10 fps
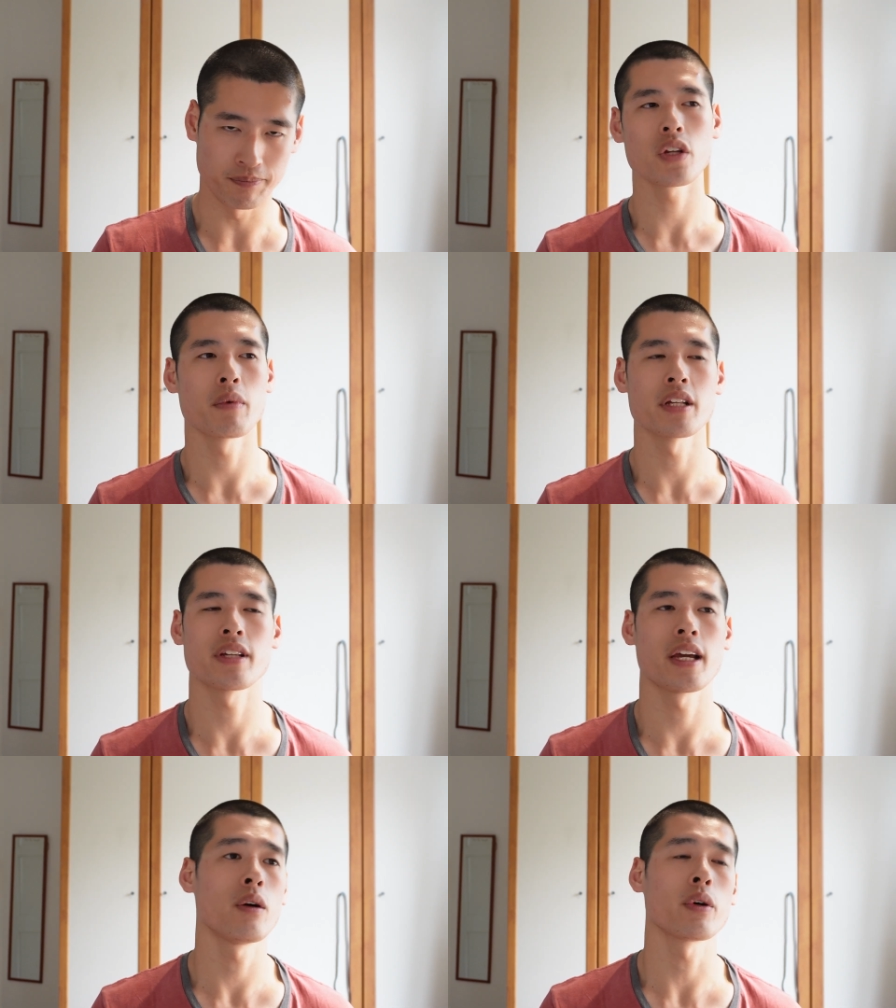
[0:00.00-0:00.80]
You might
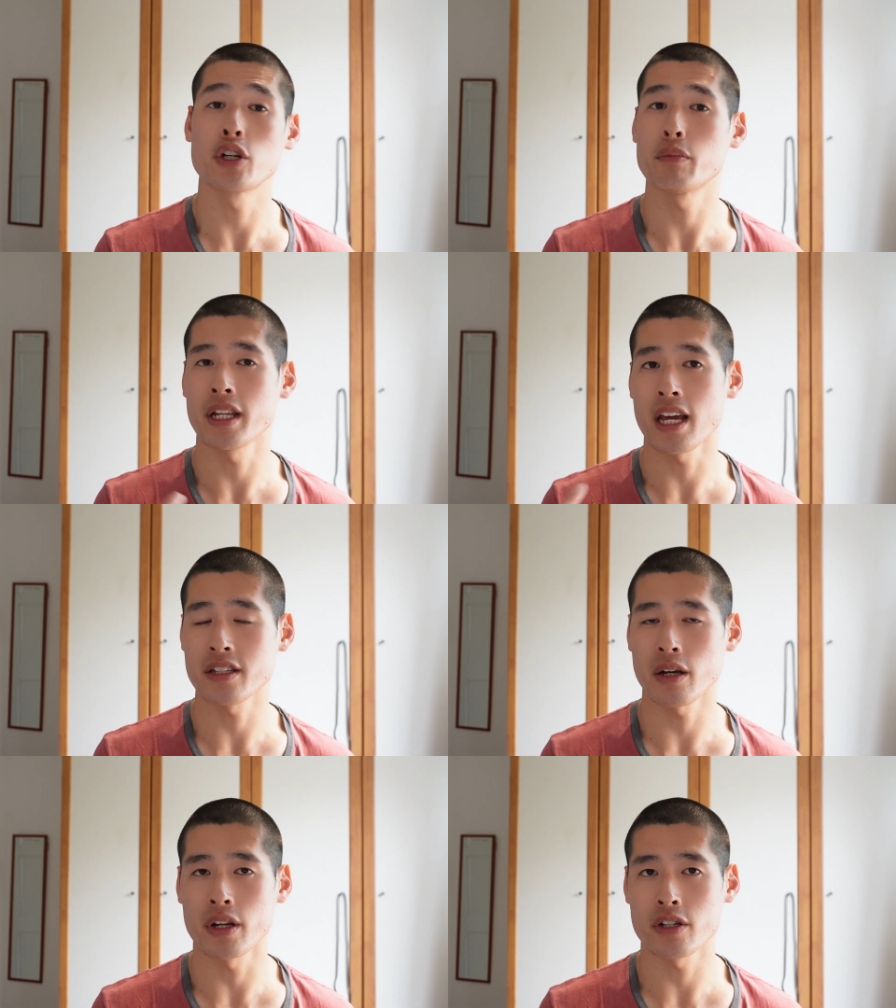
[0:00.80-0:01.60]
say, oh, it could be an
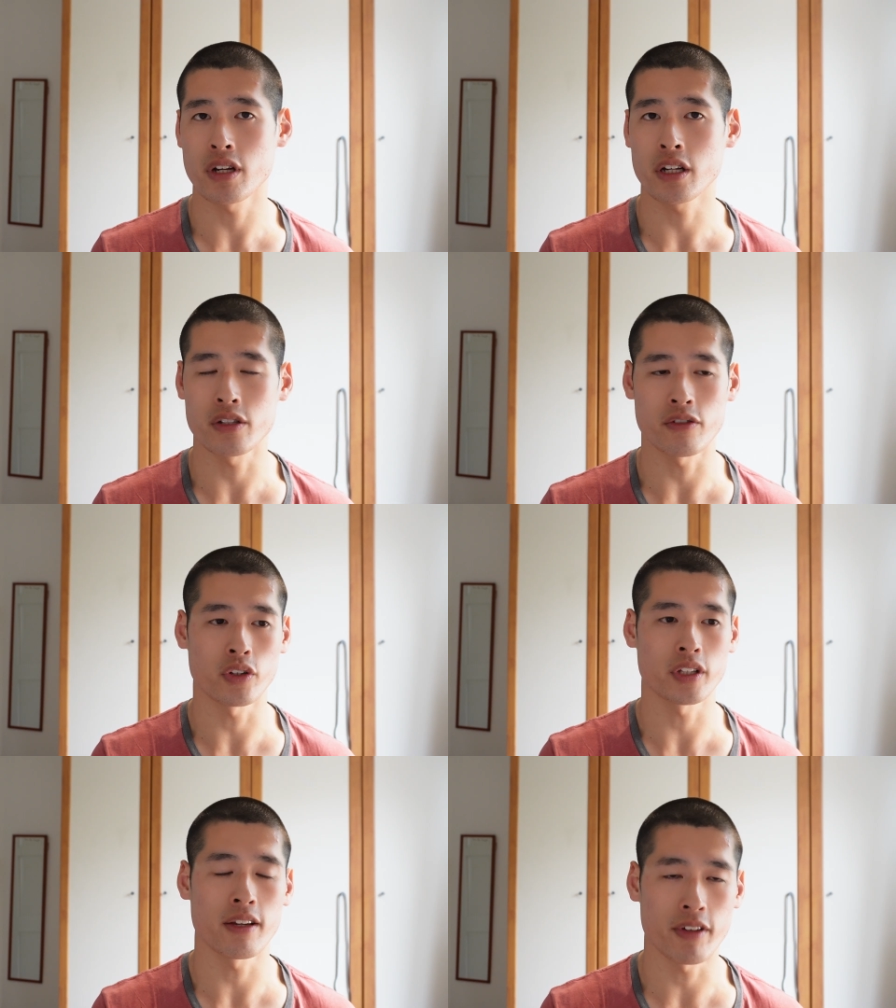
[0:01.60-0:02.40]
ACL injury because you've
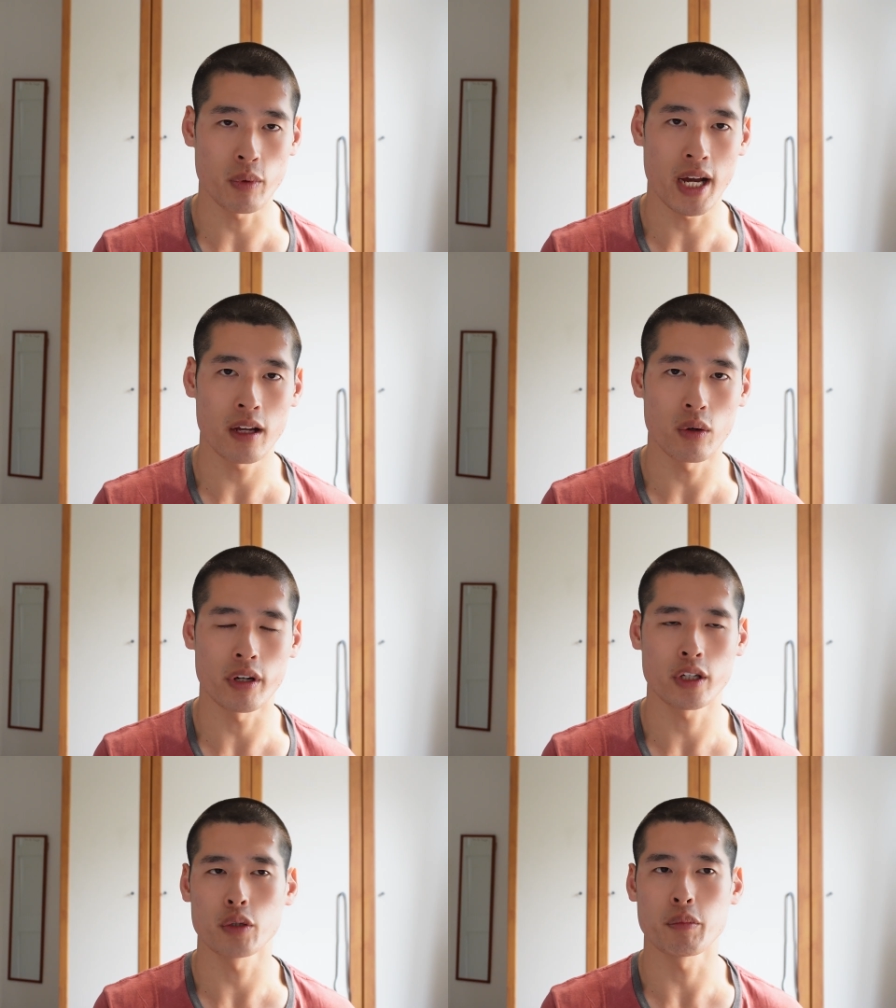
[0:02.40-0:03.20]
got the giving way, or
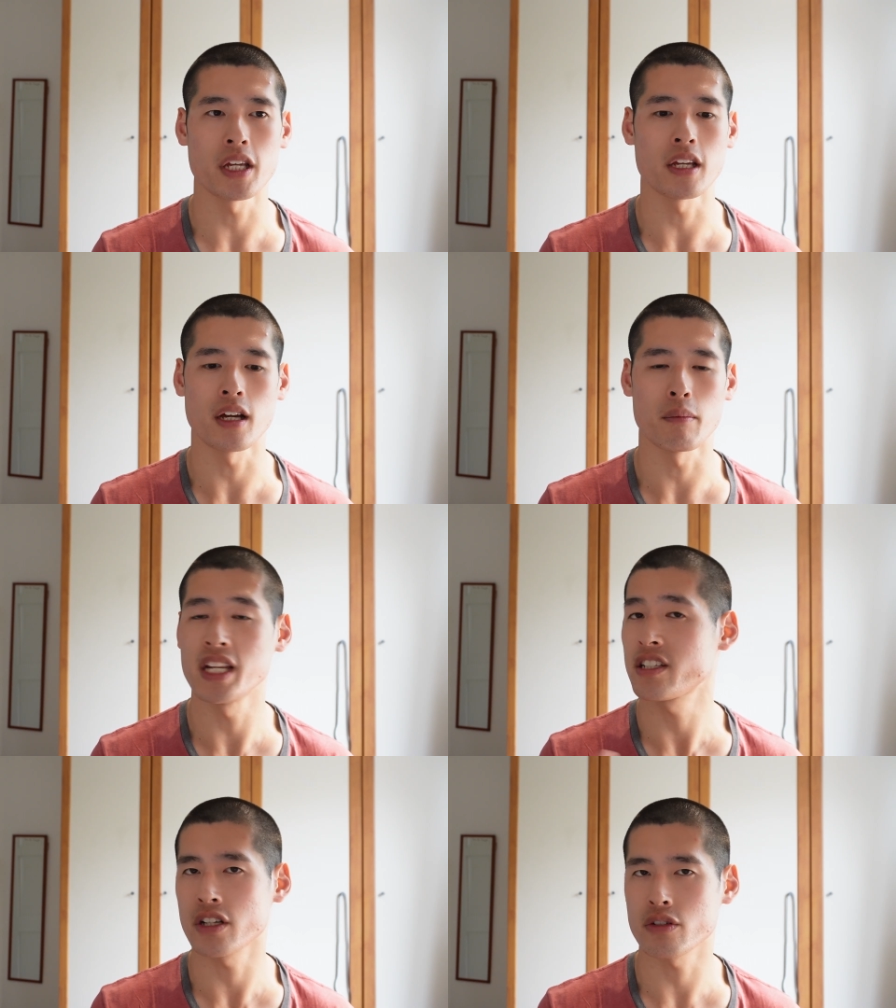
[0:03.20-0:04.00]
it could be a
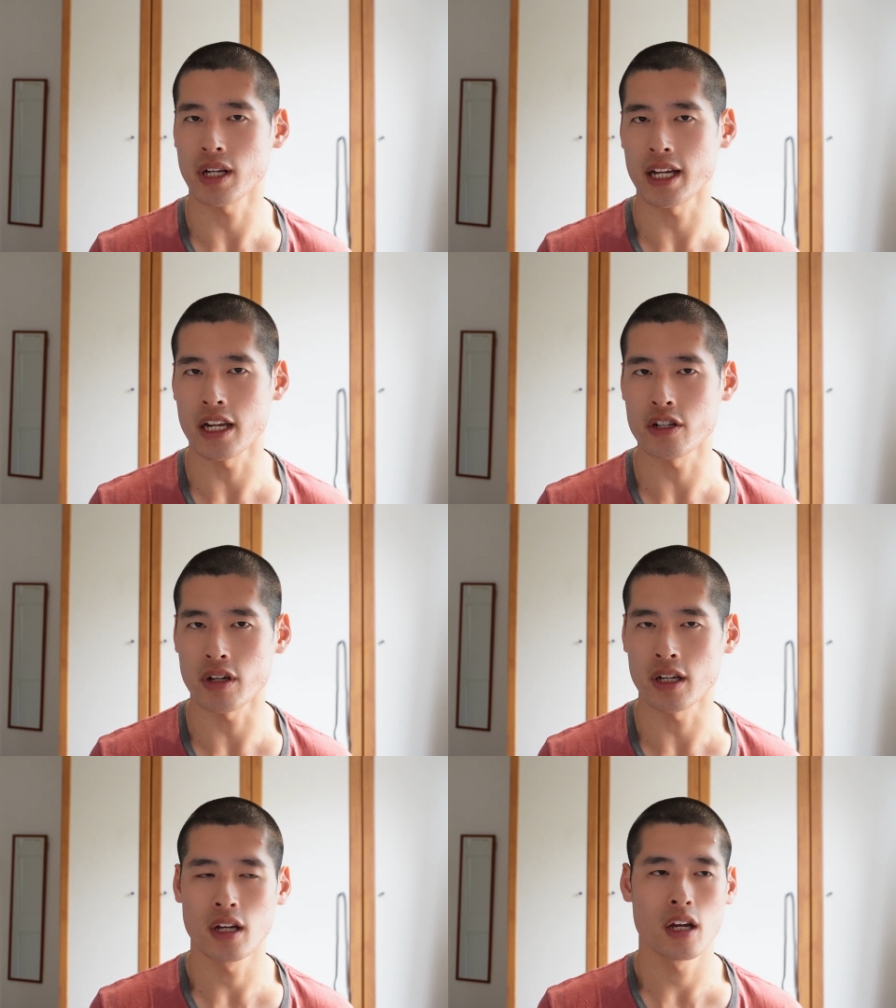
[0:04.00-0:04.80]
meniscus-related injury